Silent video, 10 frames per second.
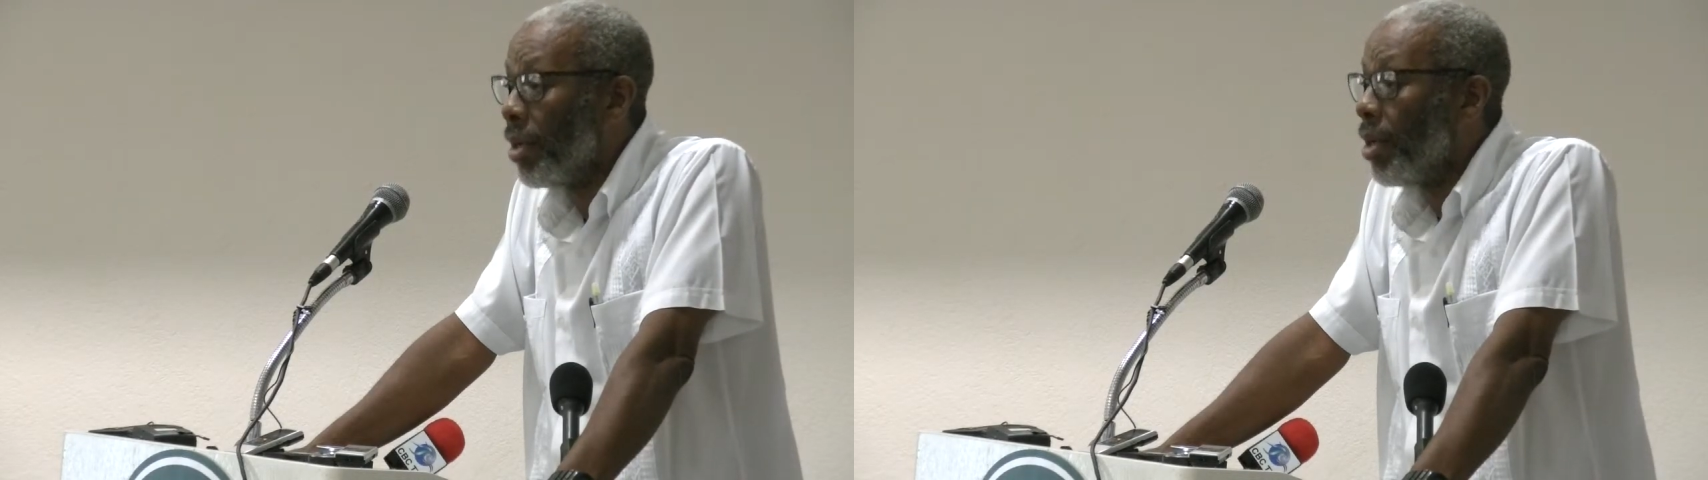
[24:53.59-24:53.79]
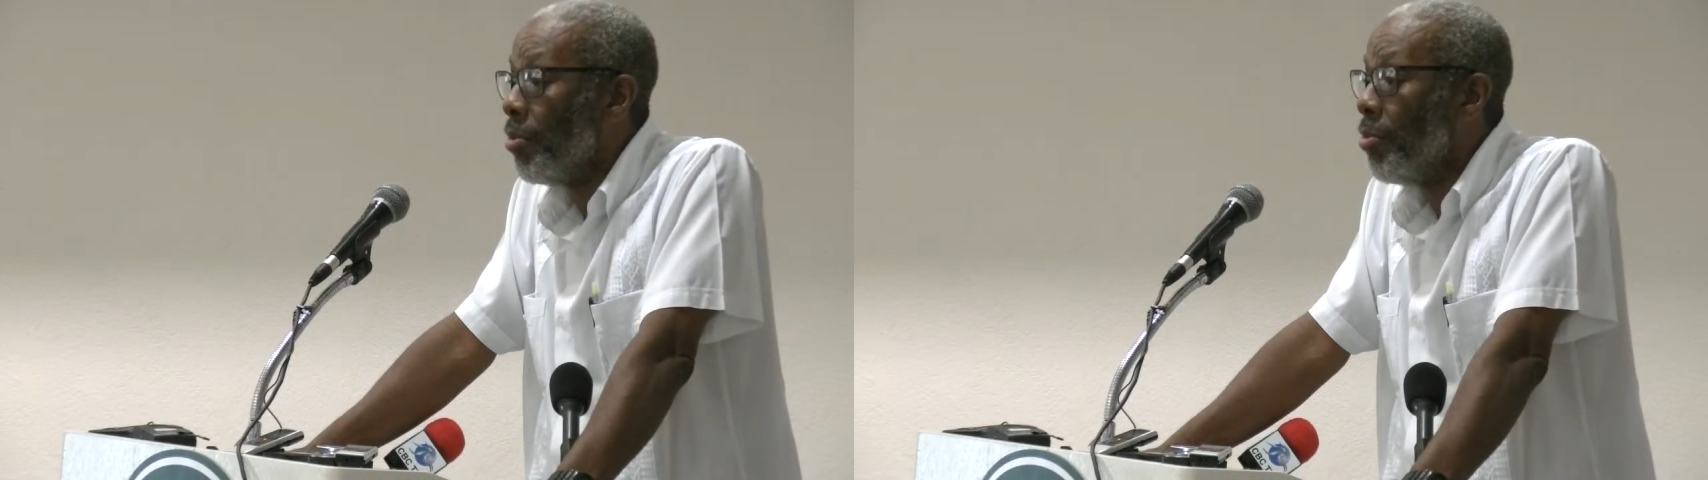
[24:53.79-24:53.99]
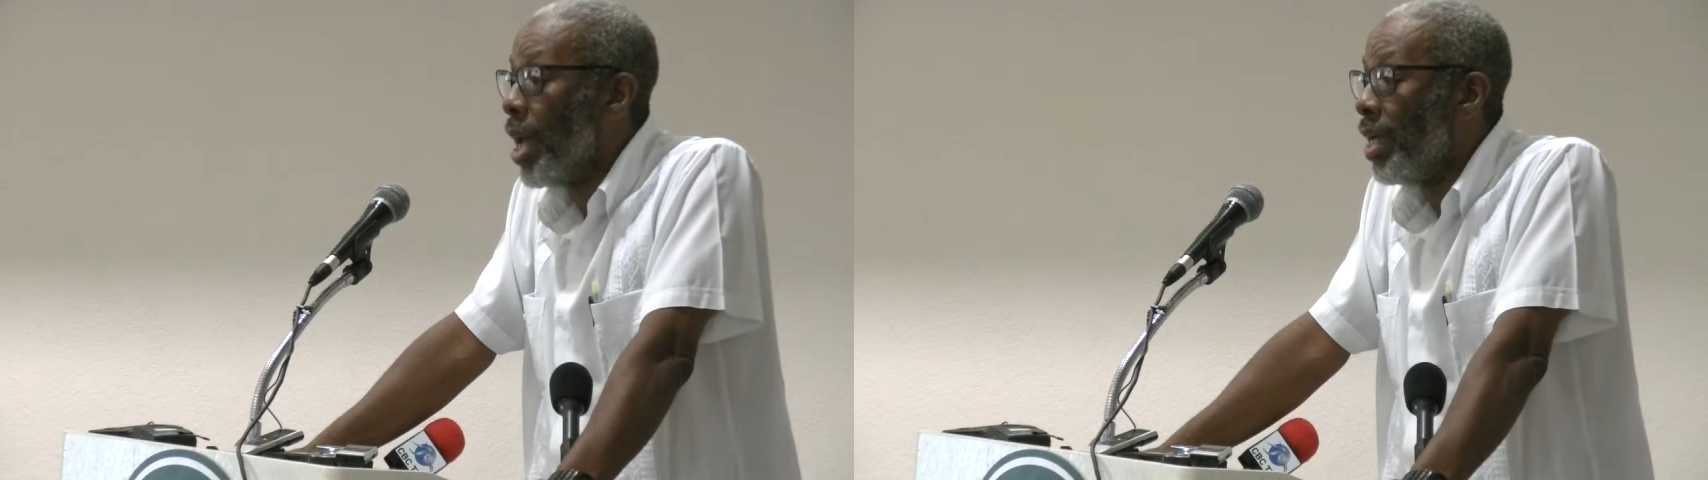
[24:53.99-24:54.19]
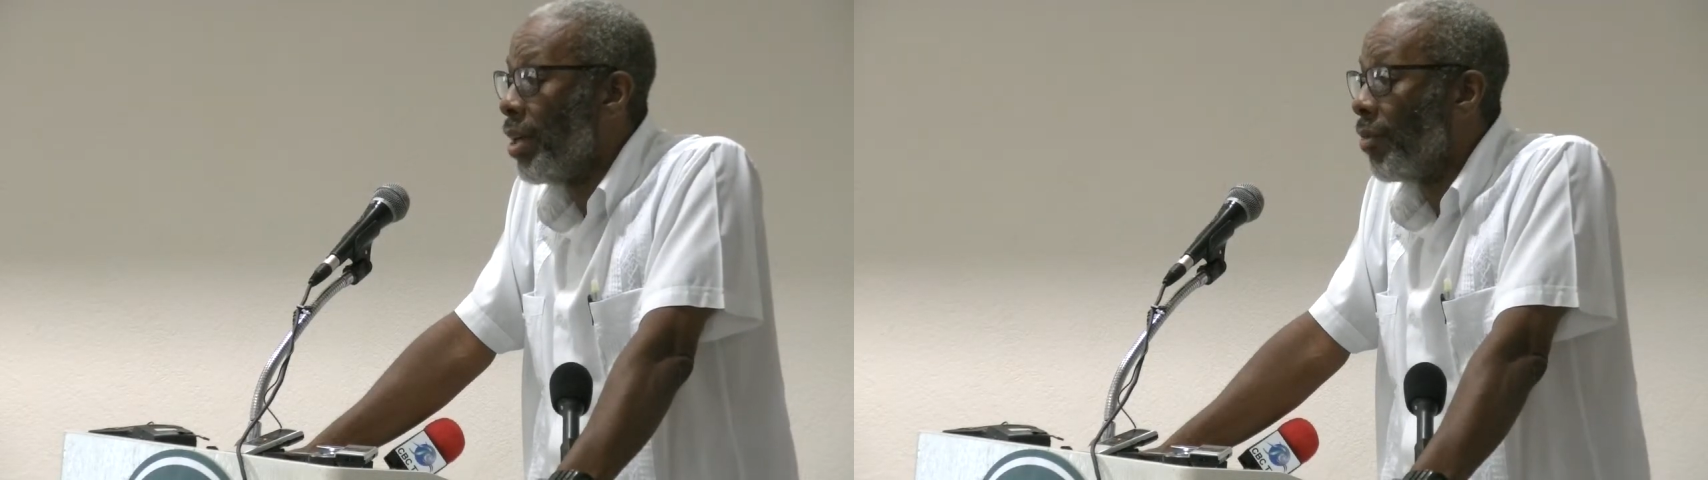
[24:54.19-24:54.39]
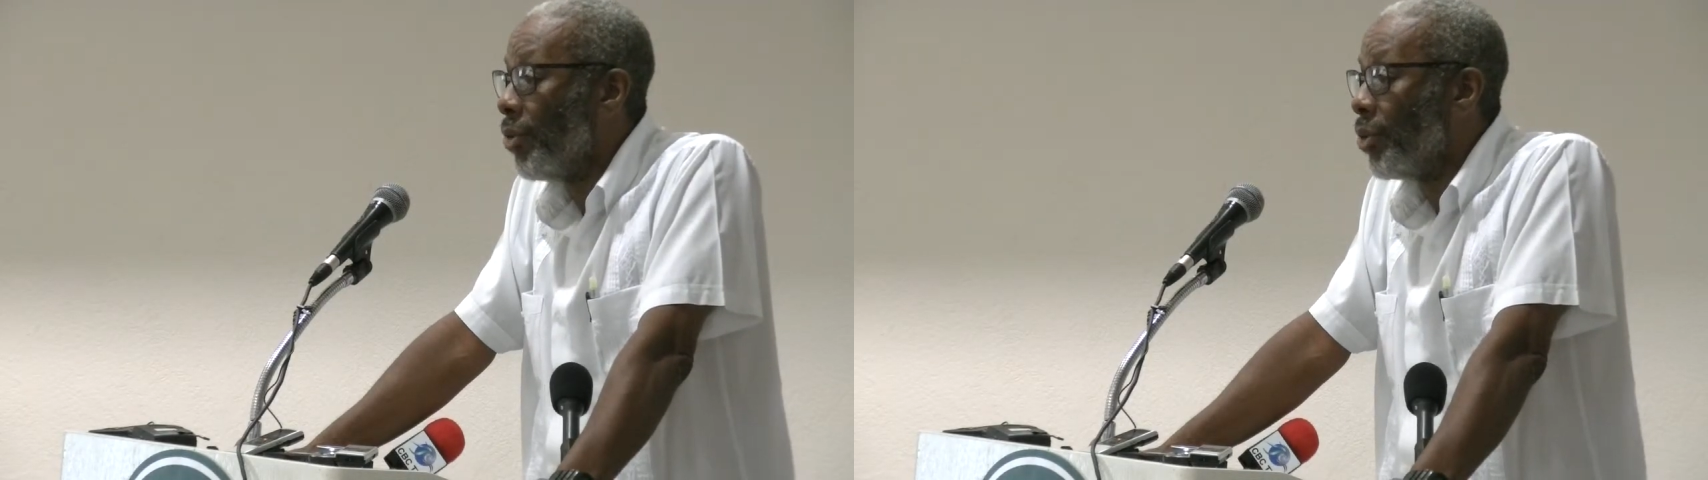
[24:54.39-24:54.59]
many
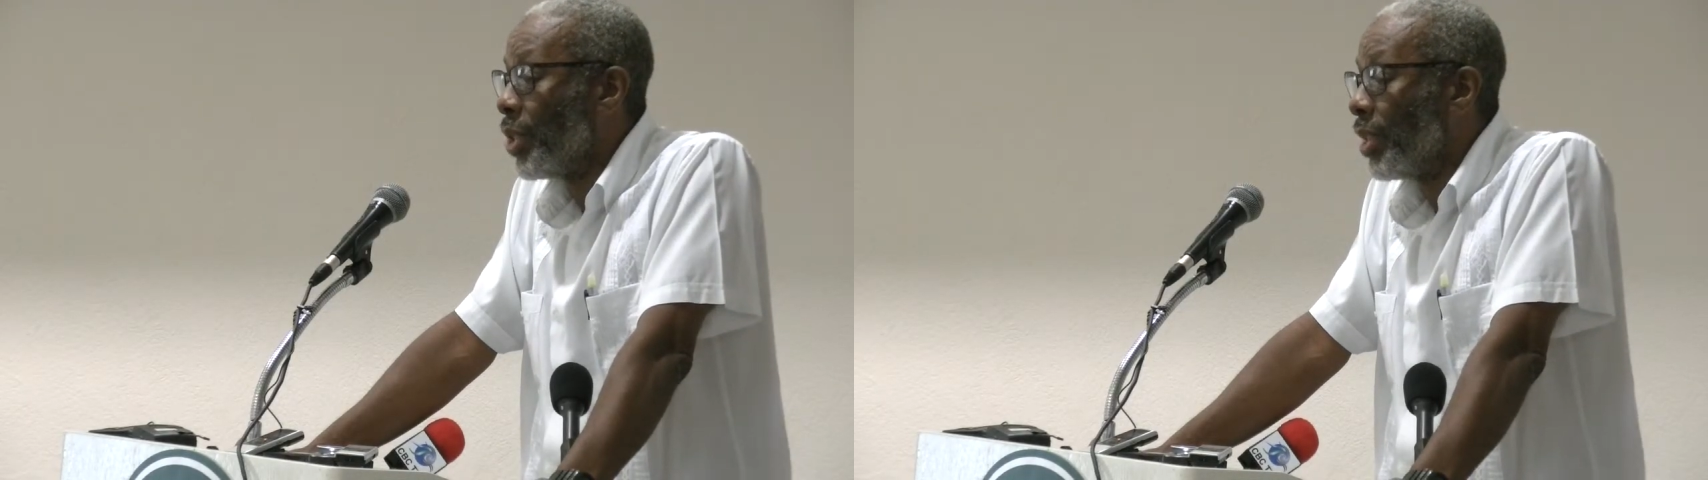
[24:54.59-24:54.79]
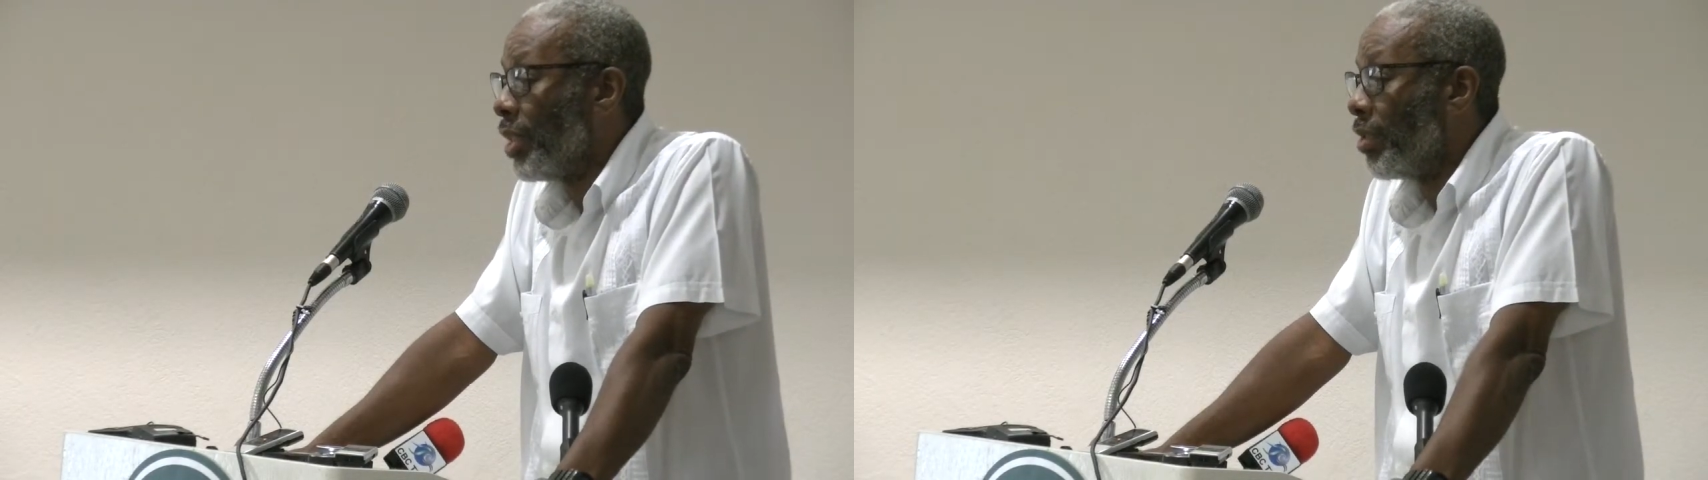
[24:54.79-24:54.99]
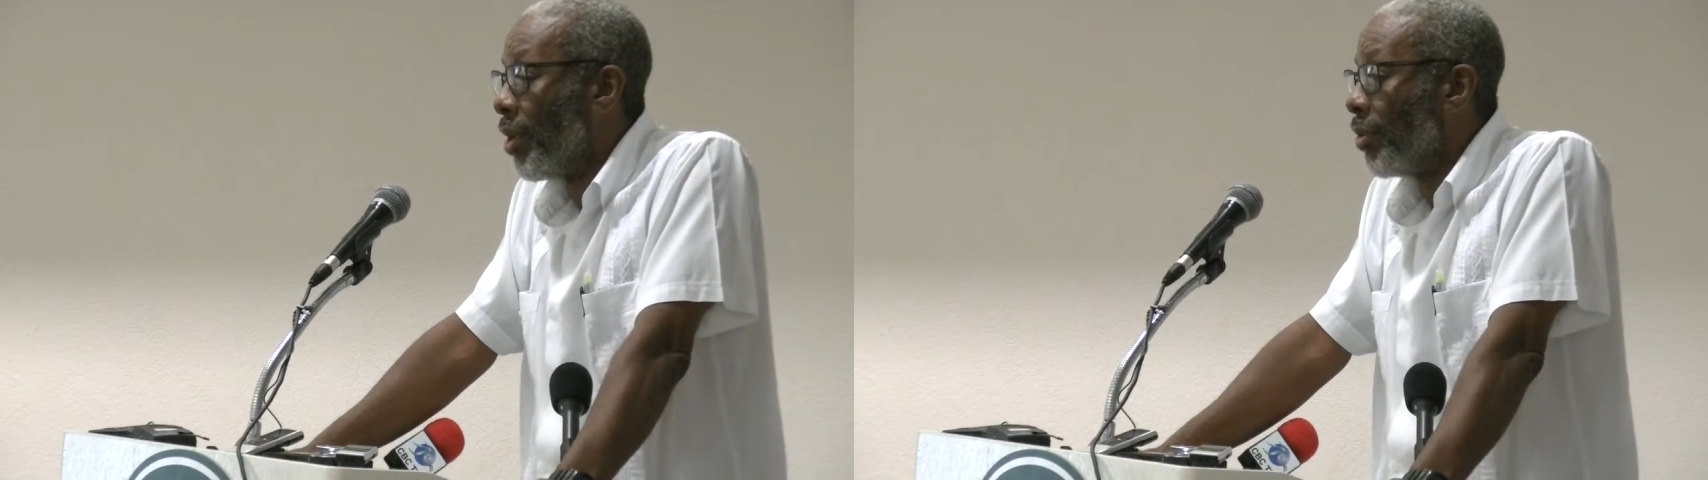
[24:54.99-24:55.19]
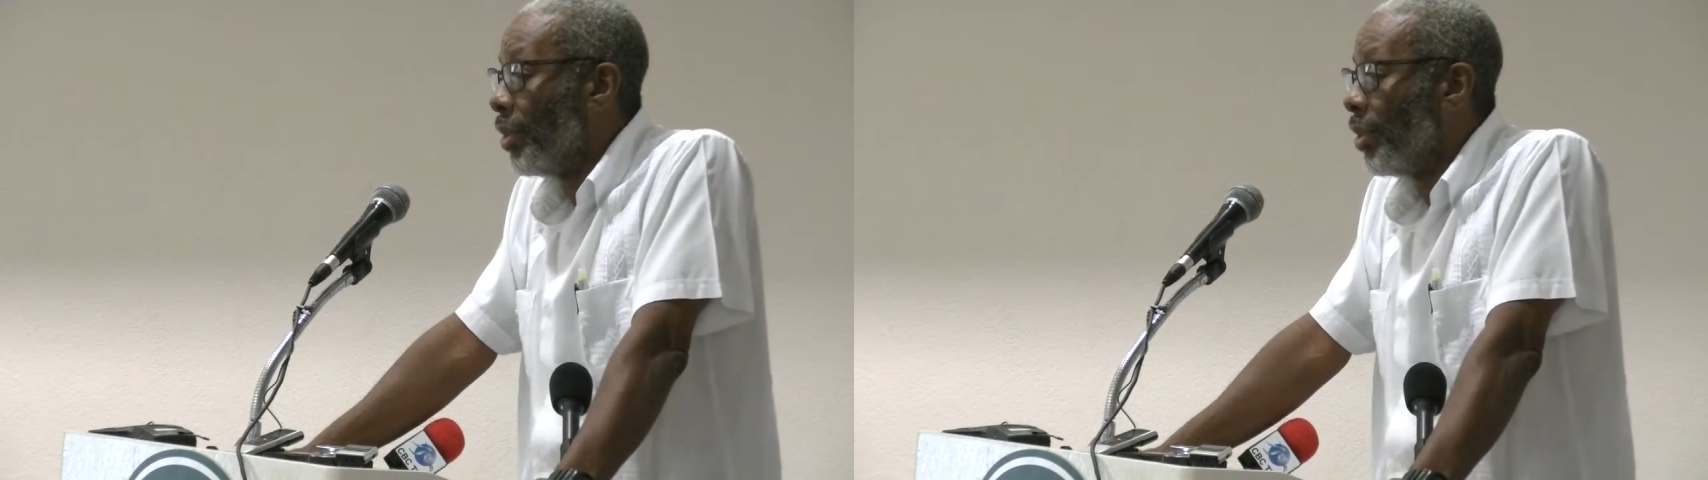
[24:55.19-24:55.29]
of you sitting around